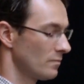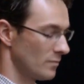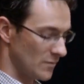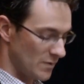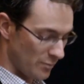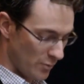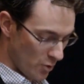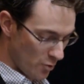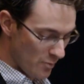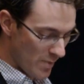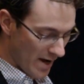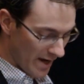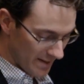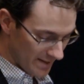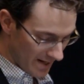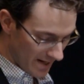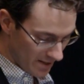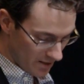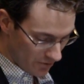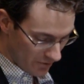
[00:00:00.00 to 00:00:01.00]
sperm
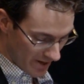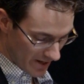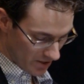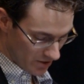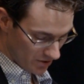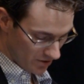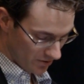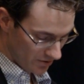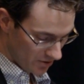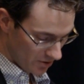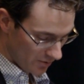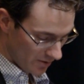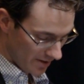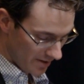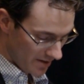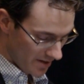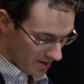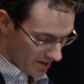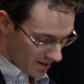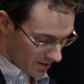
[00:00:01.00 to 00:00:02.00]
banks, egg donation, and so
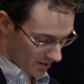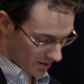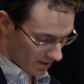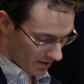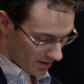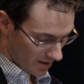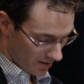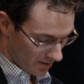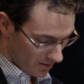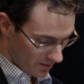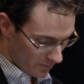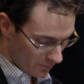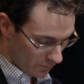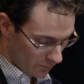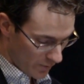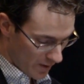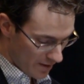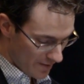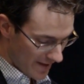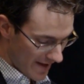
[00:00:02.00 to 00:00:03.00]
on,
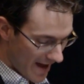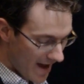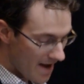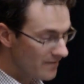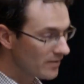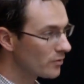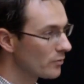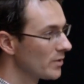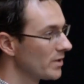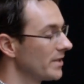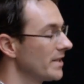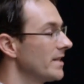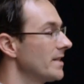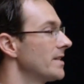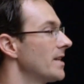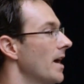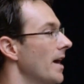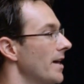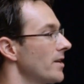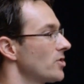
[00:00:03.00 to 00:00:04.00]
where they haven't really
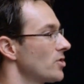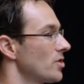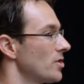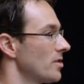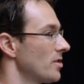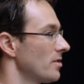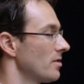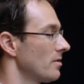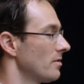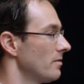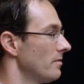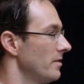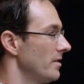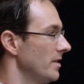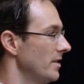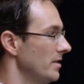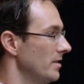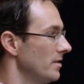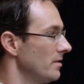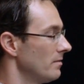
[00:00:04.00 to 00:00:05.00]
touched
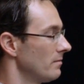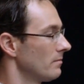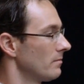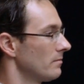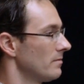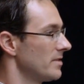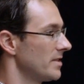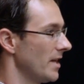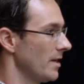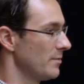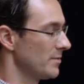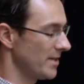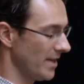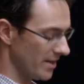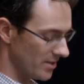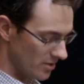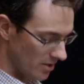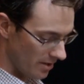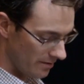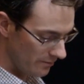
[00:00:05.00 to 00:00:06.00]
the
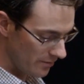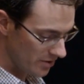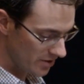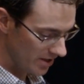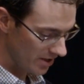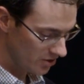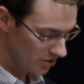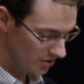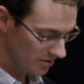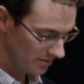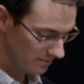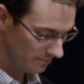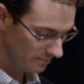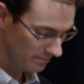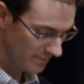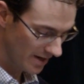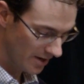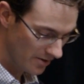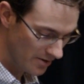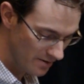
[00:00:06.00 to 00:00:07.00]
same-sex conversation
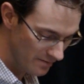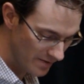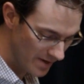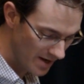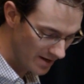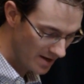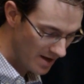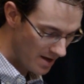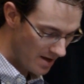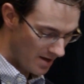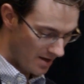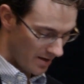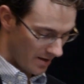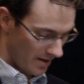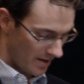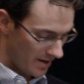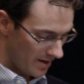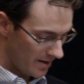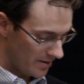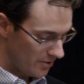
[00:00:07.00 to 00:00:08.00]
narrative yet,
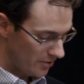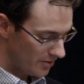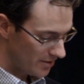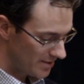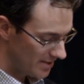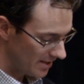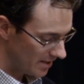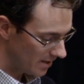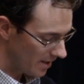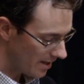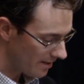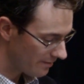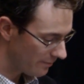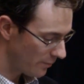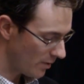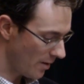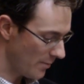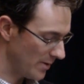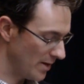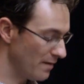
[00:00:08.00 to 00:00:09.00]
you can see a lot of
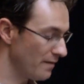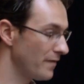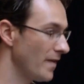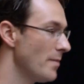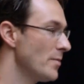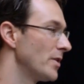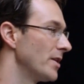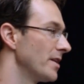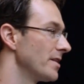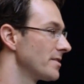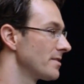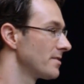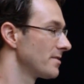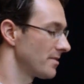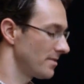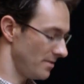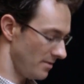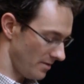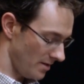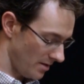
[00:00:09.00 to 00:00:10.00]
prominent
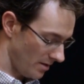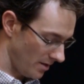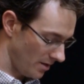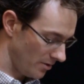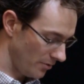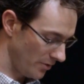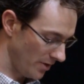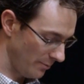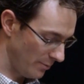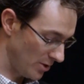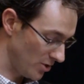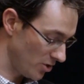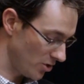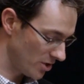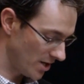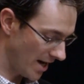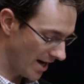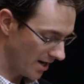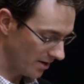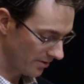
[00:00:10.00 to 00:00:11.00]
feminists, including
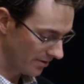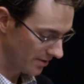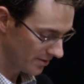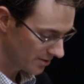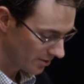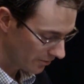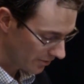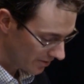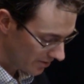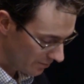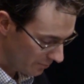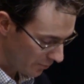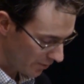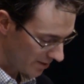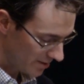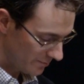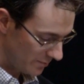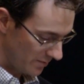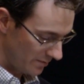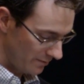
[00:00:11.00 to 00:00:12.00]
Patricia Ireland, Sonia
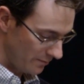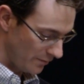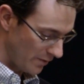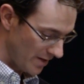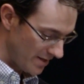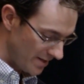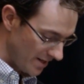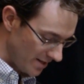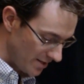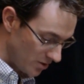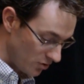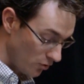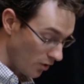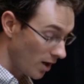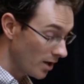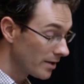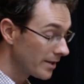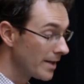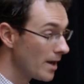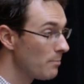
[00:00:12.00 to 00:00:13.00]
Pressman-Fuentes,
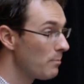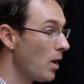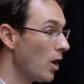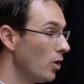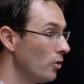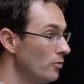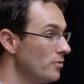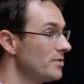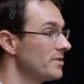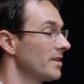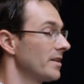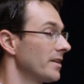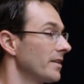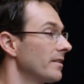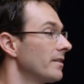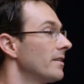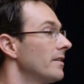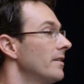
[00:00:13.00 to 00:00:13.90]
strongly opposing